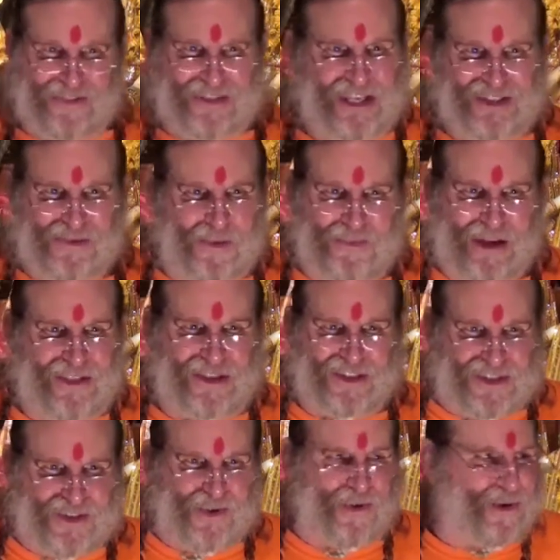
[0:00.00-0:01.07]
This will be the
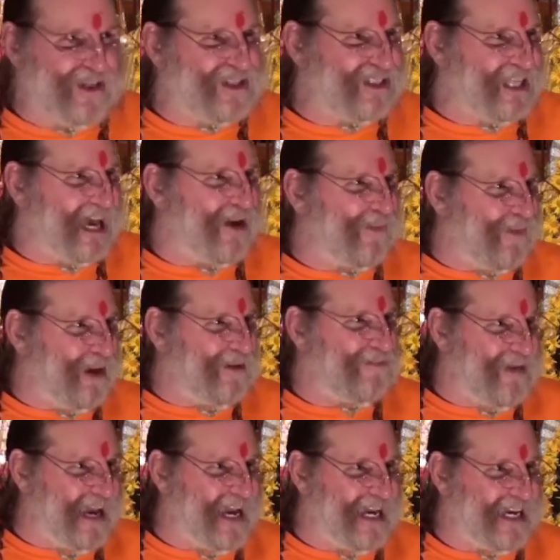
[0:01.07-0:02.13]
choice that we
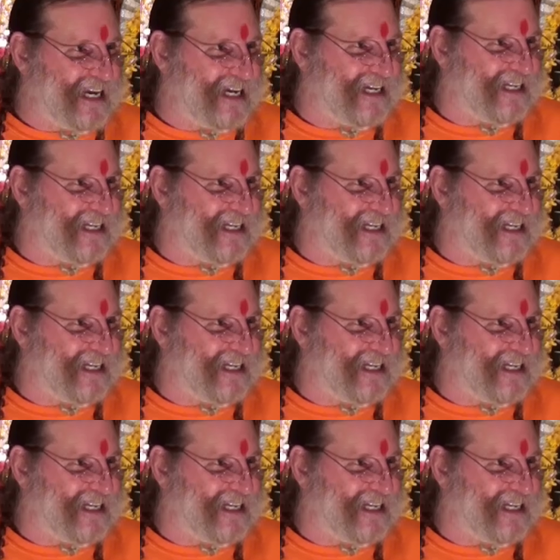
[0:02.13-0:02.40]
make.